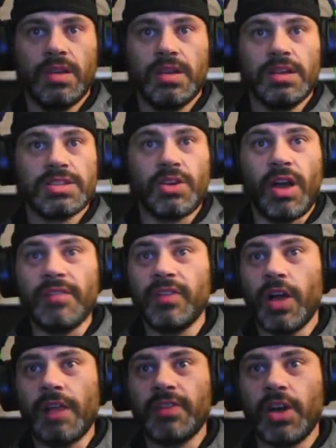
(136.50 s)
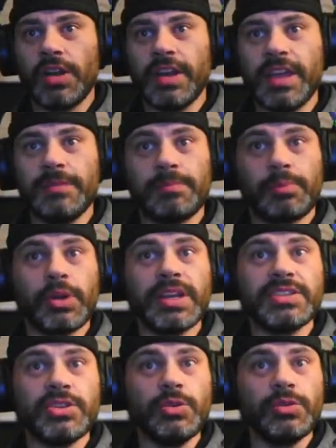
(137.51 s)
So I've gone ahead and
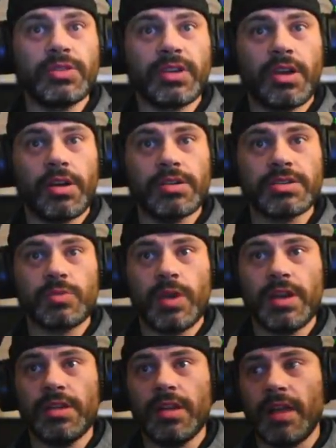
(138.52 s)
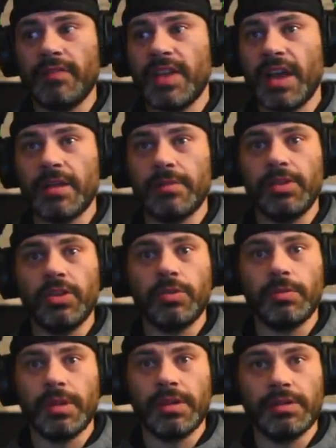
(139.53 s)
pre-tuned the car as well. I've got a
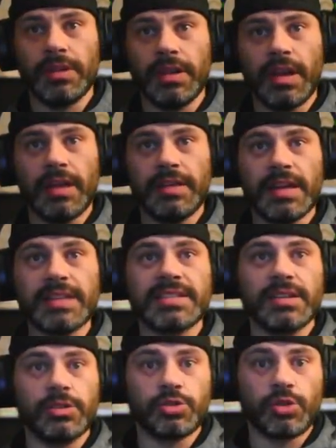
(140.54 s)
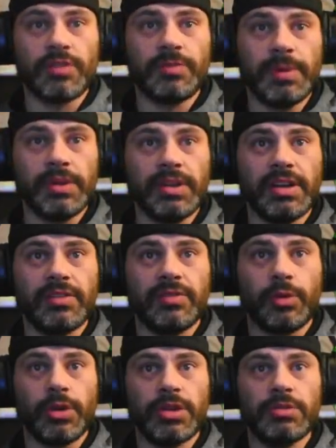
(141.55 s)
nice little drift build here
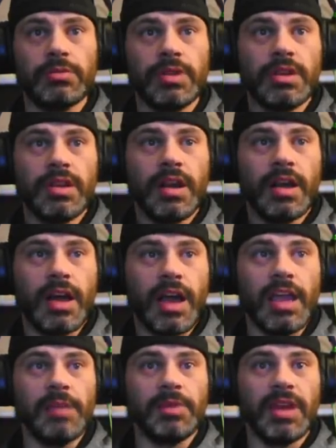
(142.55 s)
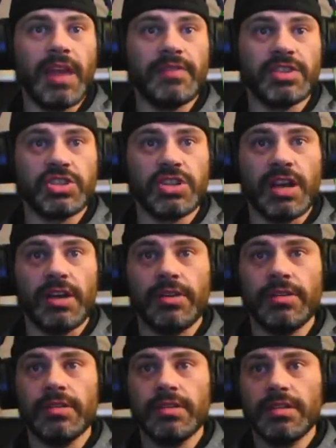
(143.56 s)
for you. I am going to have it
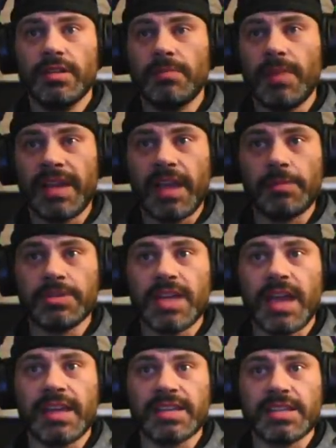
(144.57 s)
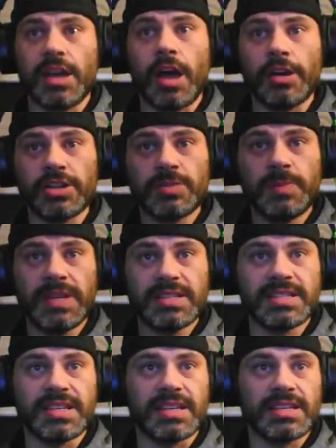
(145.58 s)
shared. My gamer tag is Connor
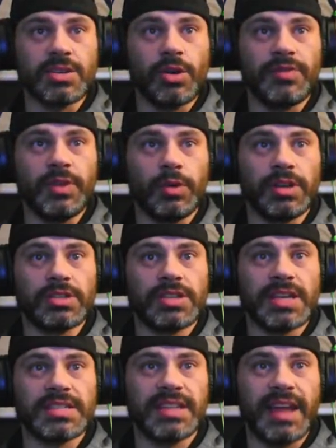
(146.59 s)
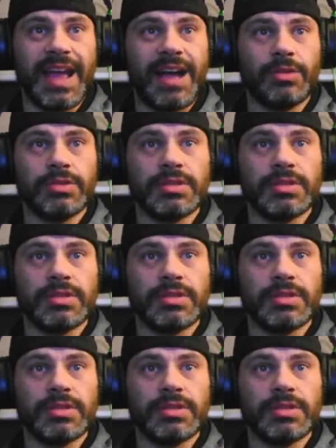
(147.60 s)
Speed6, so if you want to test it out,